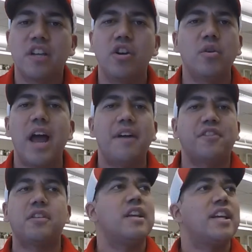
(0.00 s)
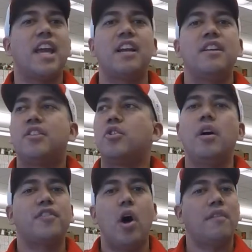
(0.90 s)
You don't have to
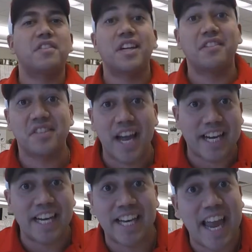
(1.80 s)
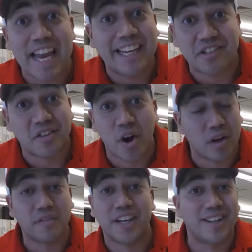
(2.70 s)
all of a sudden start getting A's in
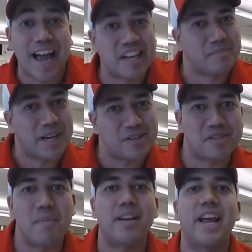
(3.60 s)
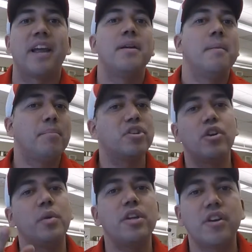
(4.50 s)
all of your class because it's Monday. But you
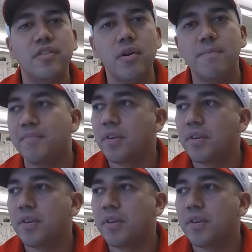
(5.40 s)
know what you could do?